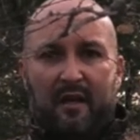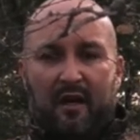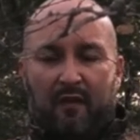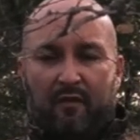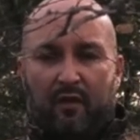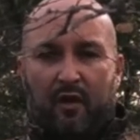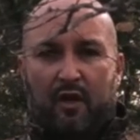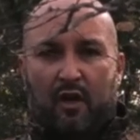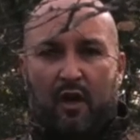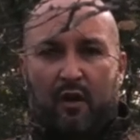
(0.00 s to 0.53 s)
of
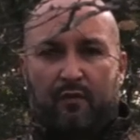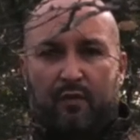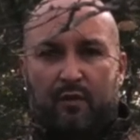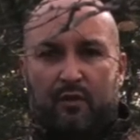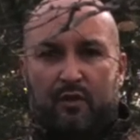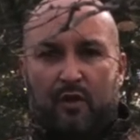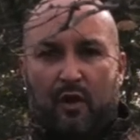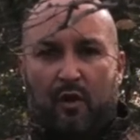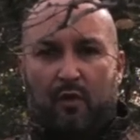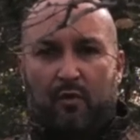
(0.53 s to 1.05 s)
our comfort
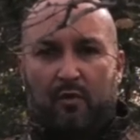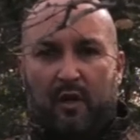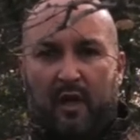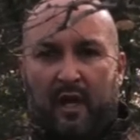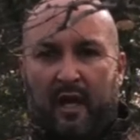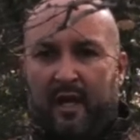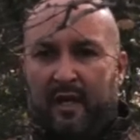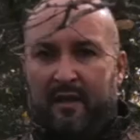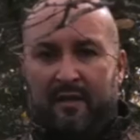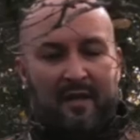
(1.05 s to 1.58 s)
zone
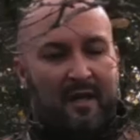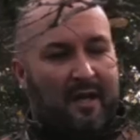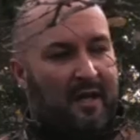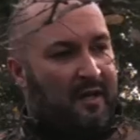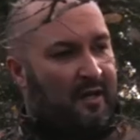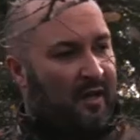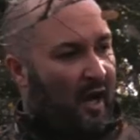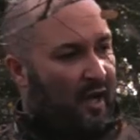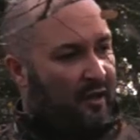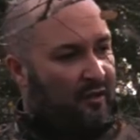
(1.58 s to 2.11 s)
and
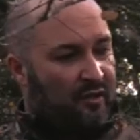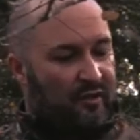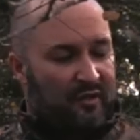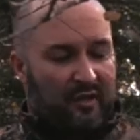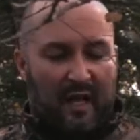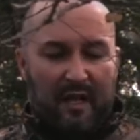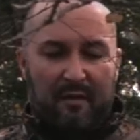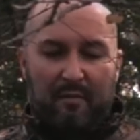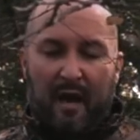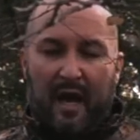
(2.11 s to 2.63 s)
not just
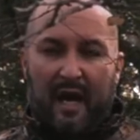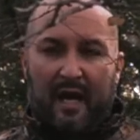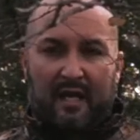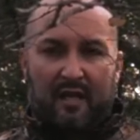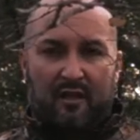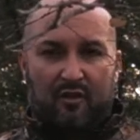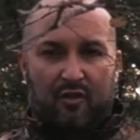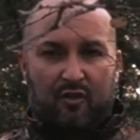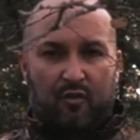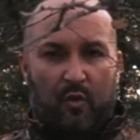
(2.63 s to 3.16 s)
lay back
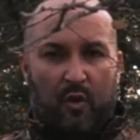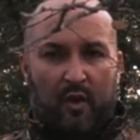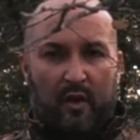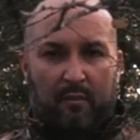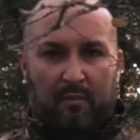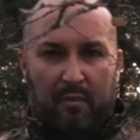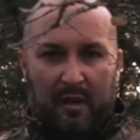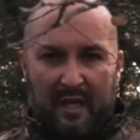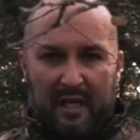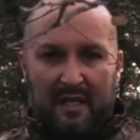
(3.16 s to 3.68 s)
and just want to
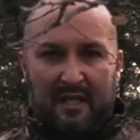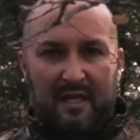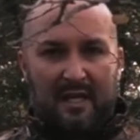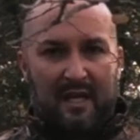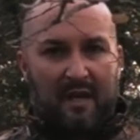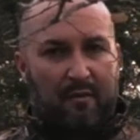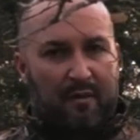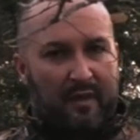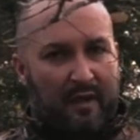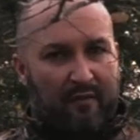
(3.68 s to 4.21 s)
blend
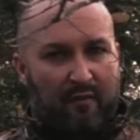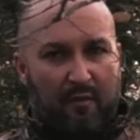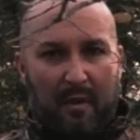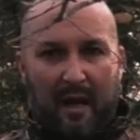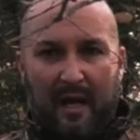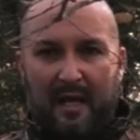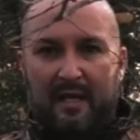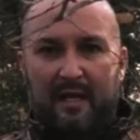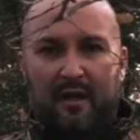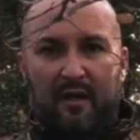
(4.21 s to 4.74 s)
in with
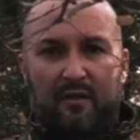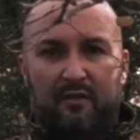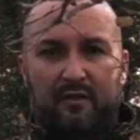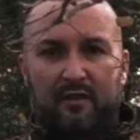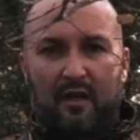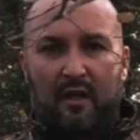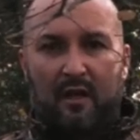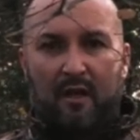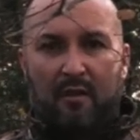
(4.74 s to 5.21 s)
everybody else